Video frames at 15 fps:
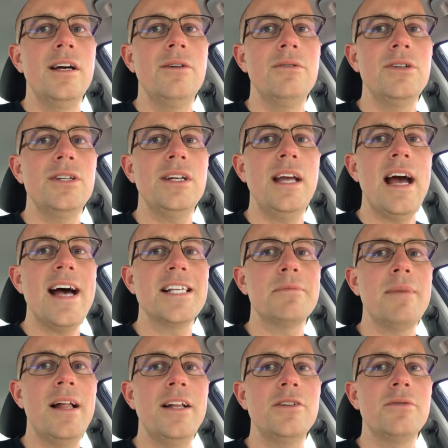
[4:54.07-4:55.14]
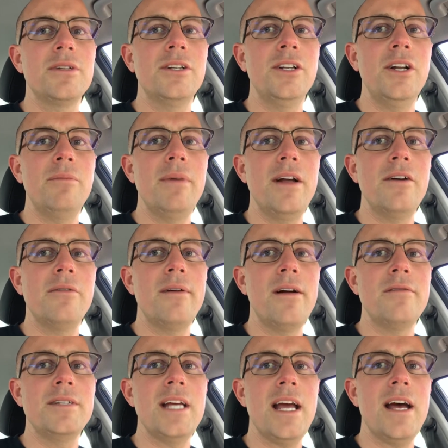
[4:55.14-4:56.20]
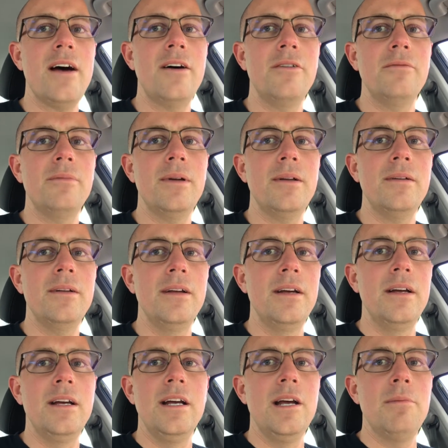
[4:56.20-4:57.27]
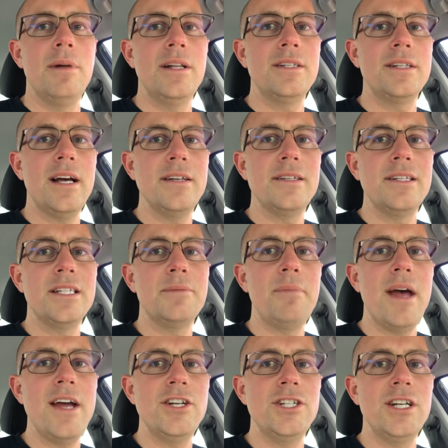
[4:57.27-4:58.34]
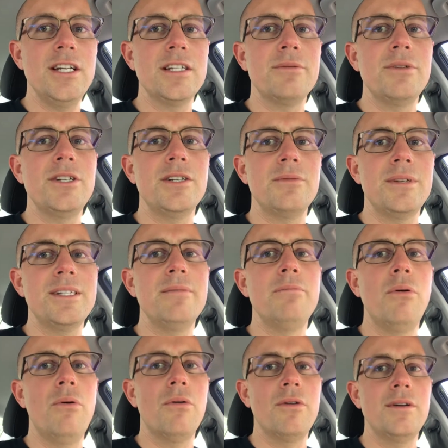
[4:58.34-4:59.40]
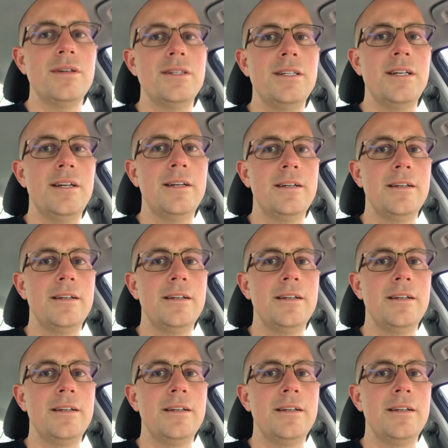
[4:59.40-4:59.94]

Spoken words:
Whereas the gas mileage was a little better around town, but it's nice and spacious, which is what's important.